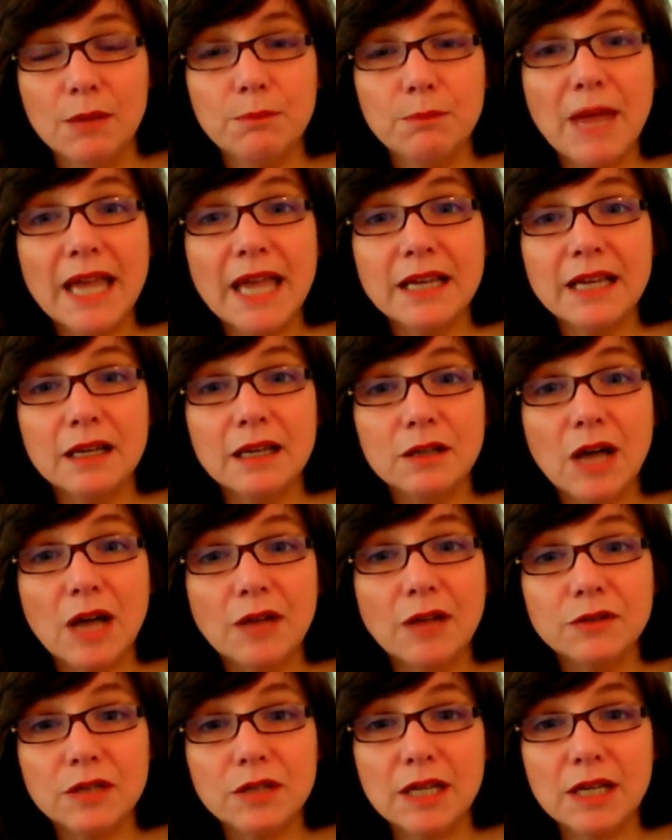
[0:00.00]
make
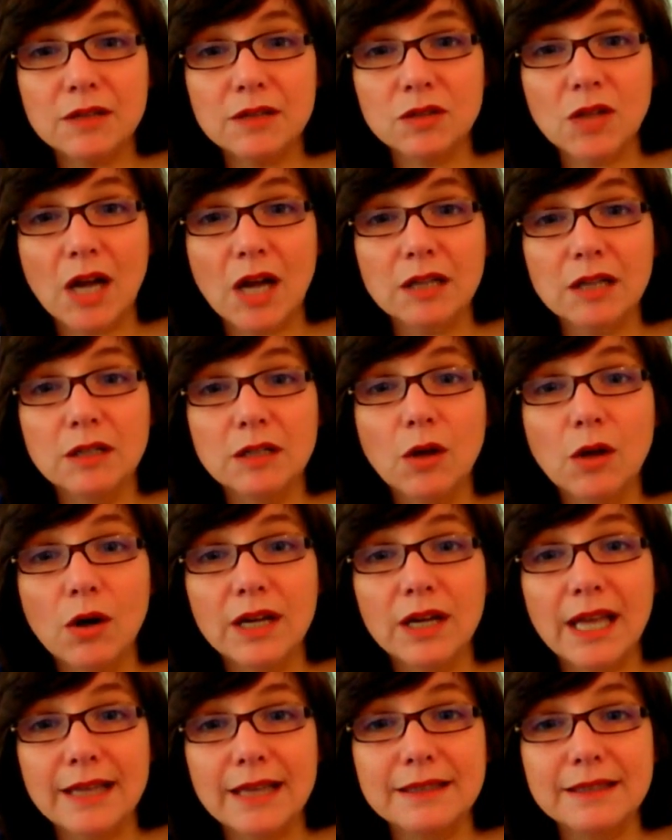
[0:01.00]
countries start
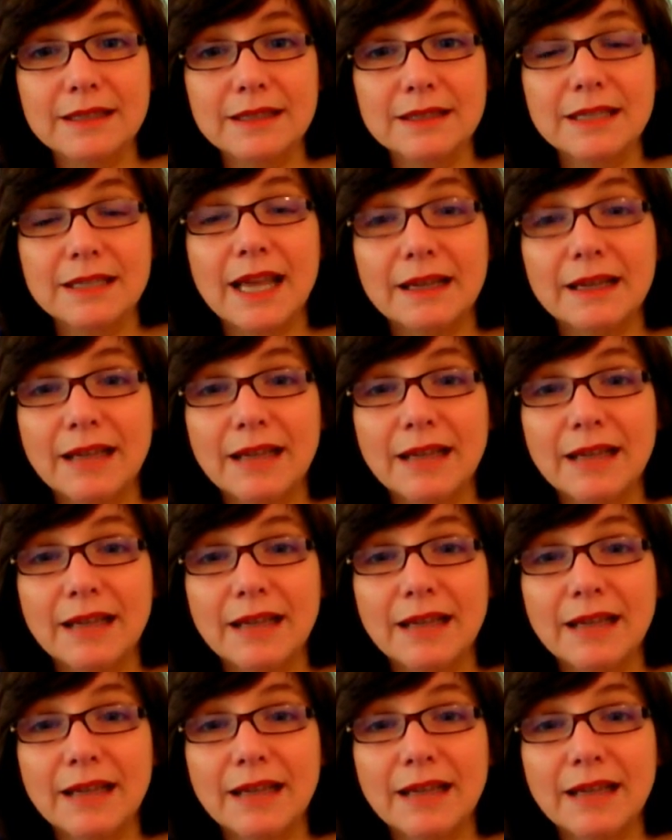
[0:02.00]
law cases